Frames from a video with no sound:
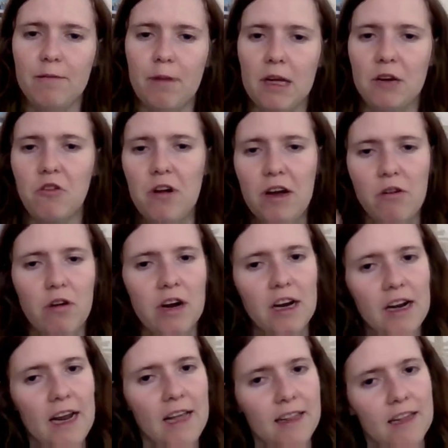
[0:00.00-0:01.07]
have like, wait, where did
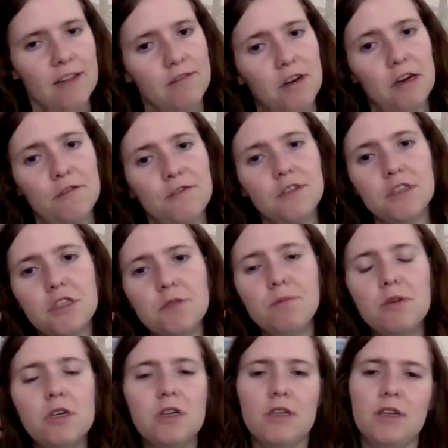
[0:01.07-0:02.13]
I leave off in this
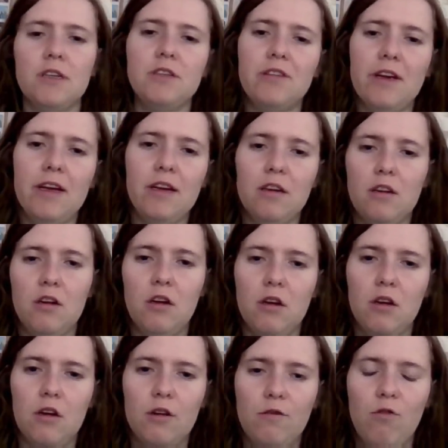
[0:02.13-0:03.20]
book that was like
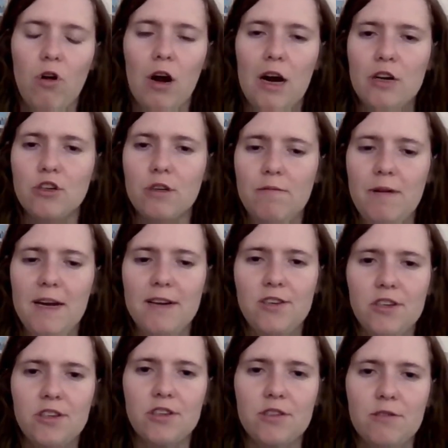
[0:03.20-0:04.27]
400
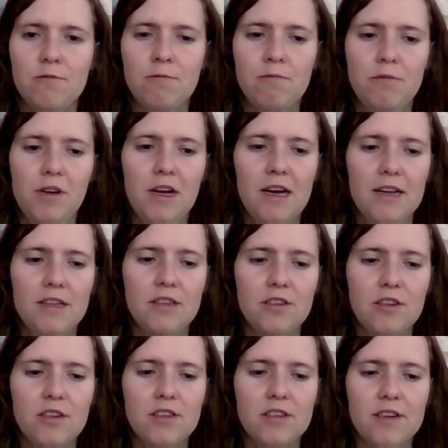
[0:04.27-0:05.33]
pages? But yeah,
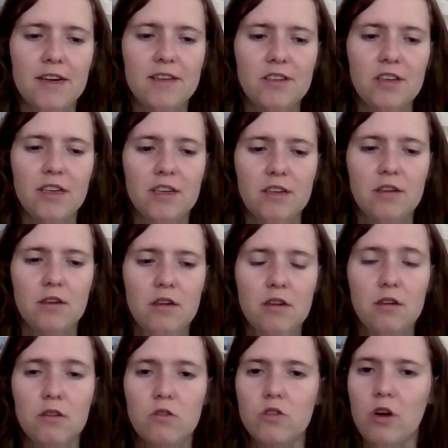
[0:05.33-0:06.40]
so it's nice that
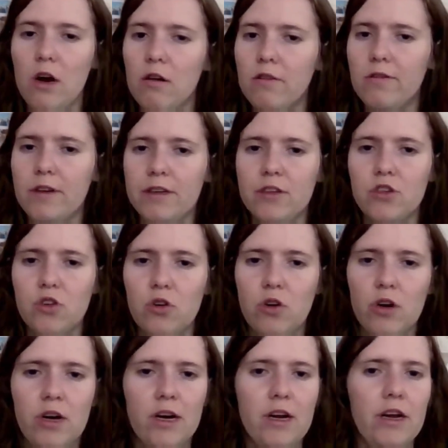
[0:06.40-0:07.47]
you start with a new
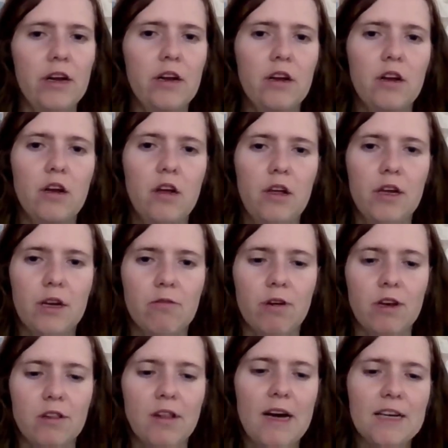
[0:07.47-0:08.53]
story, you read
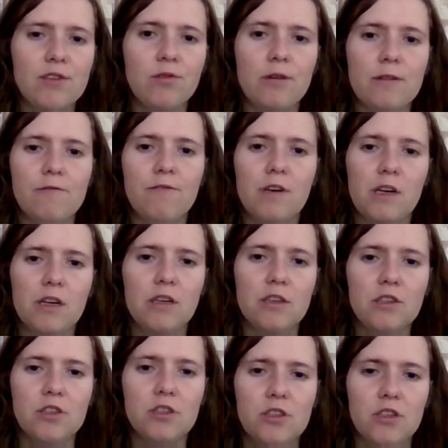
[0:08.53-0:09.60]
the last one
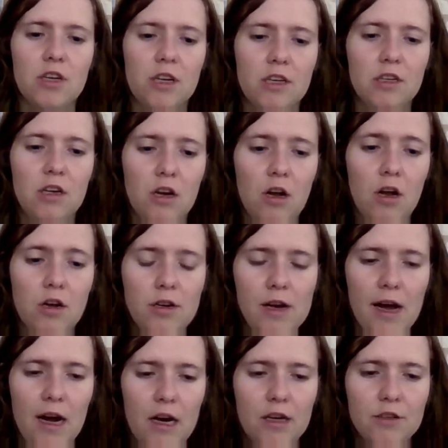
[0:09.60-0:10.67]
first, and
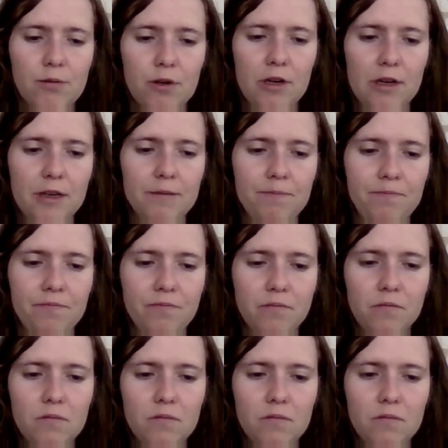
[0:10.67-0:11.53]
yeah, it's pretty